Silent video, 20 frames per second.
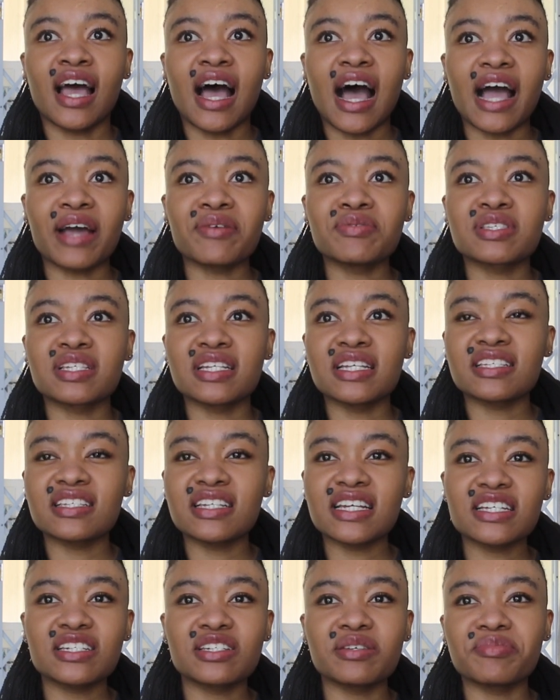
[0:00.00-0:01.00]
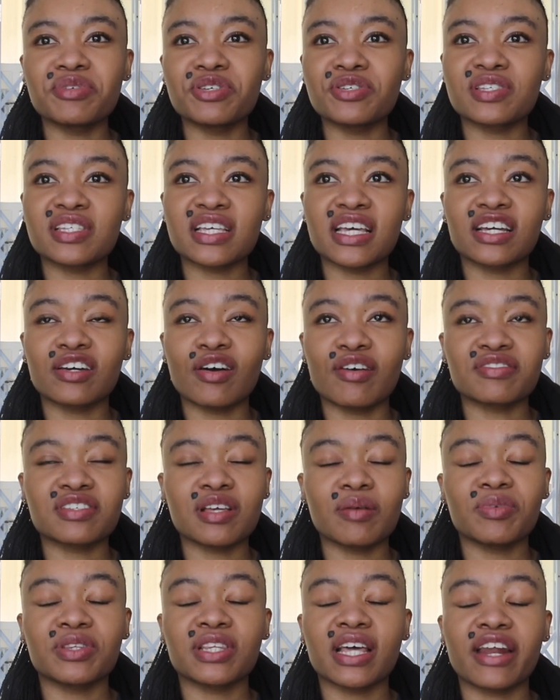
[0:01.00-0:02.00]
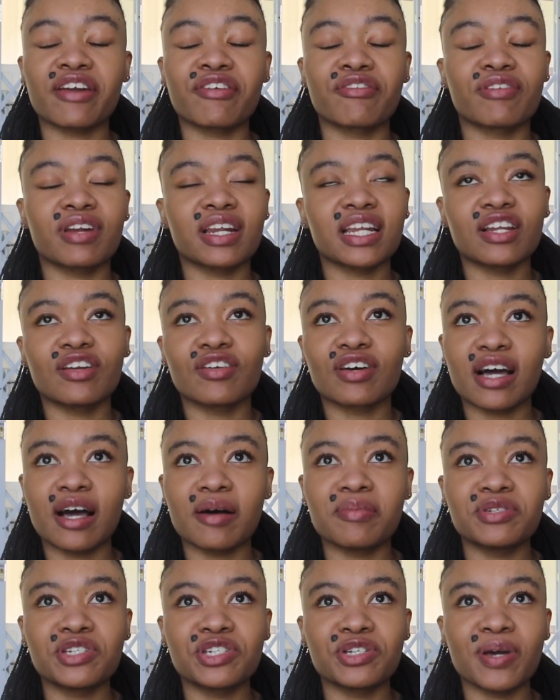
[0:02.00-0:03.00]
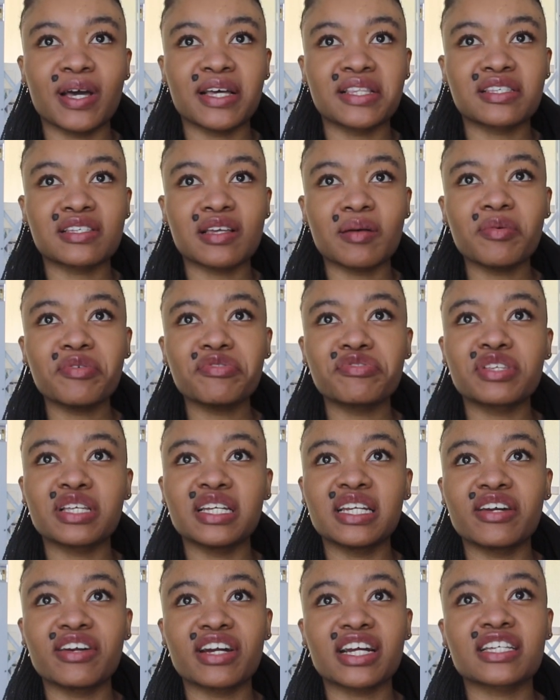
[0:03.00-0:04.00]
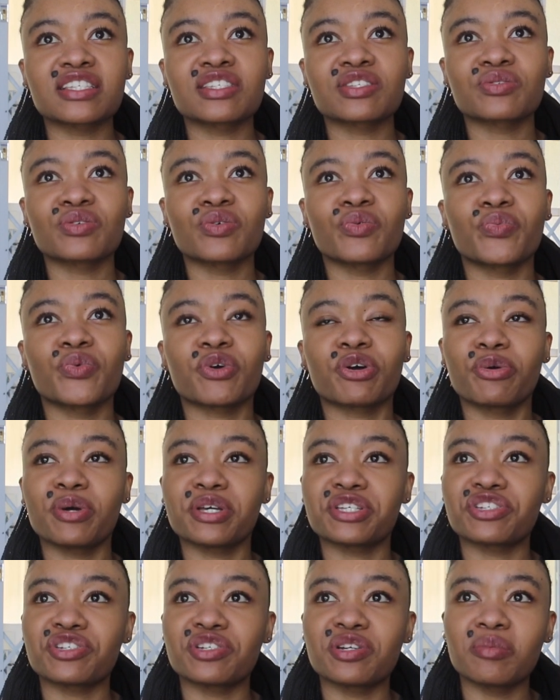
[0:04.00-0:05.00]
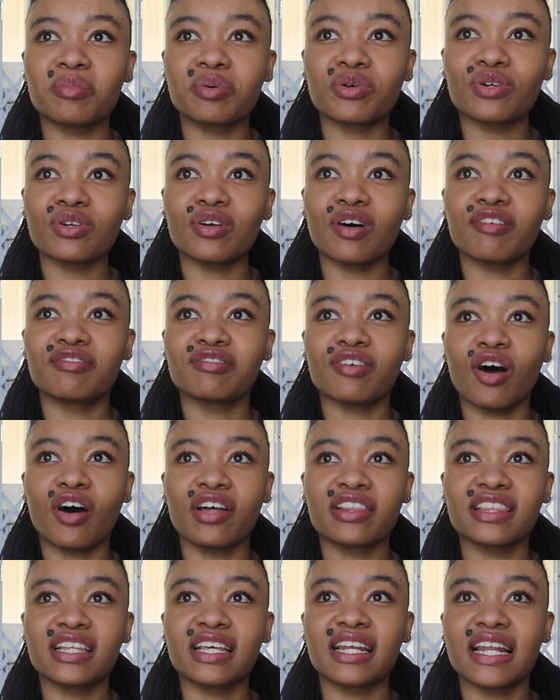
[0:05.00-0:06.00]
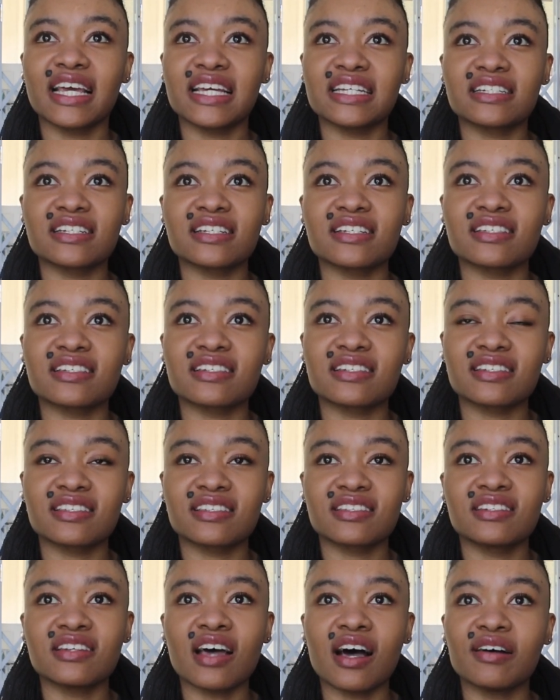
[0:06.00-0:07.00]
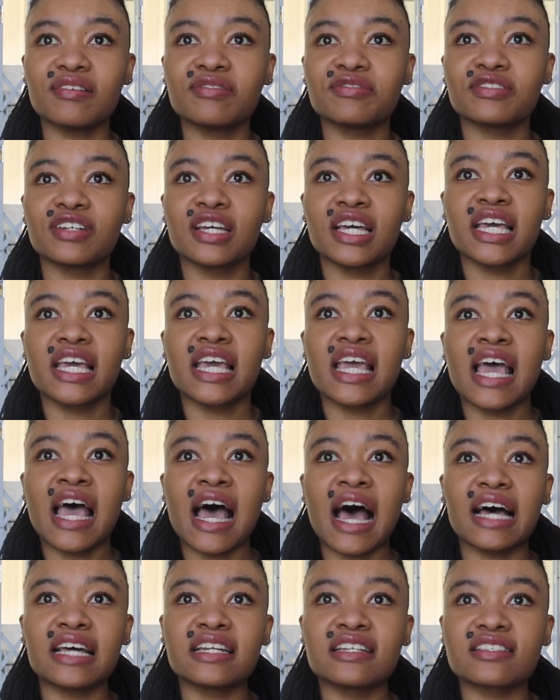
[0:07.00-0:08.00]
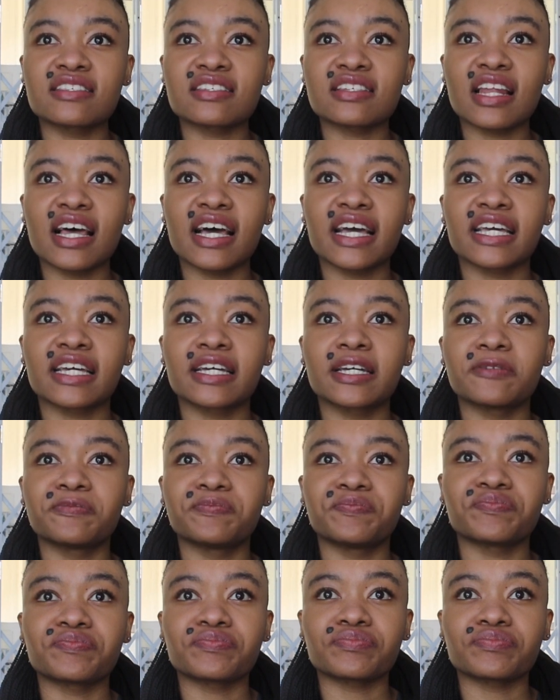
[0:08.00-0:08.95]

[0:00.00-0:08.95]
I was listening to music of someone that I really look up to, and some of the lyrics were questionable on the latest stuff. And it's like